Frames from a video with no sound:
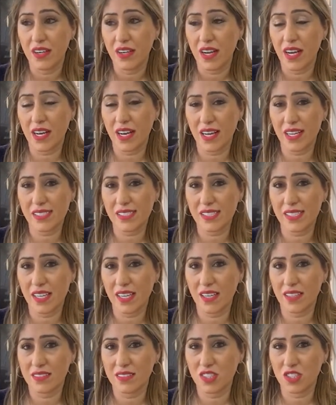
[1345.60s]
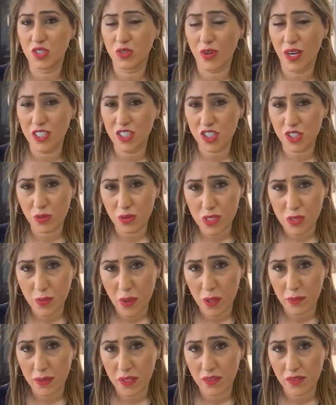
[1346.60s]
And I said, did you register with
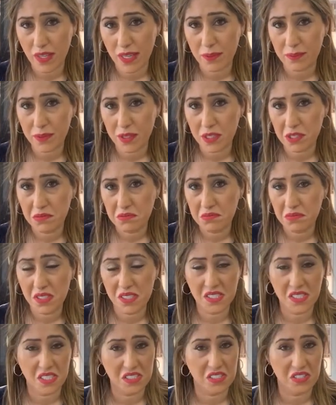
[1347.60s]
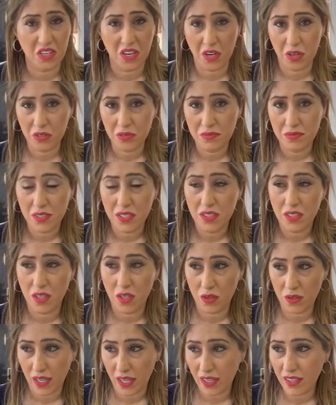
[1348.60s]
Department of Labor? He says, no.
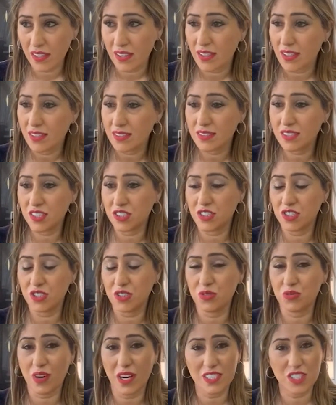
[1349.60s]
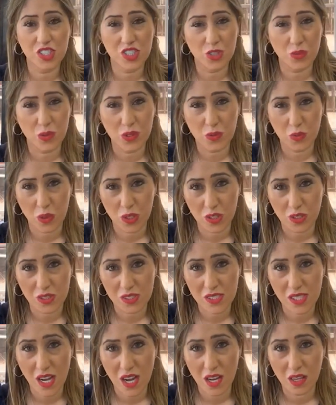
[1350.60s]
Okay. Did you register with
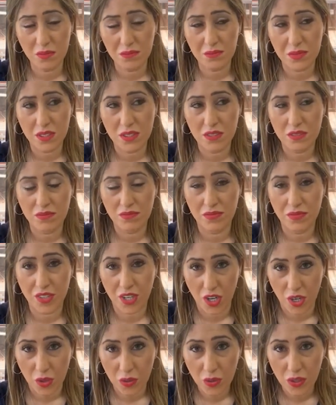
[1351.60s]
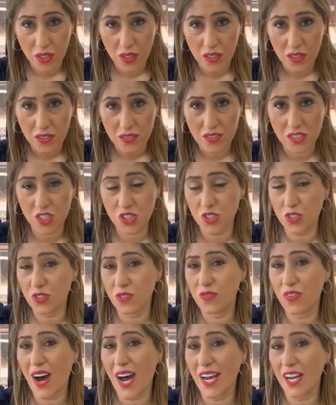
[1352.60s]
Workers' Comp? No. Did you
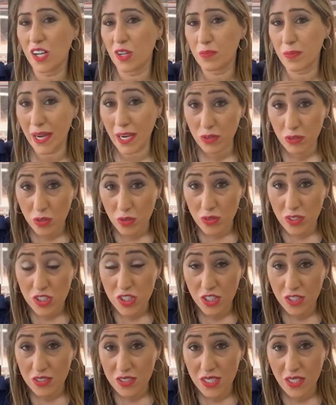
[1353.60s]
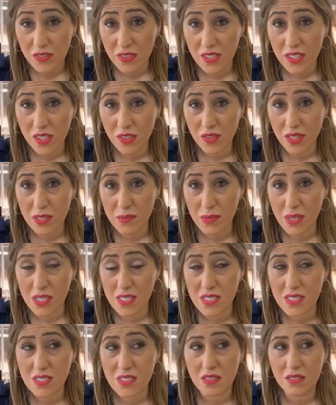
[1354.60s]
file payroll returns every 3
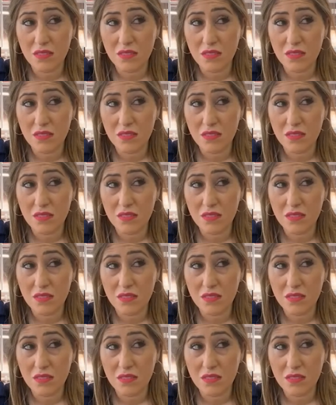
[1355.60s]
months?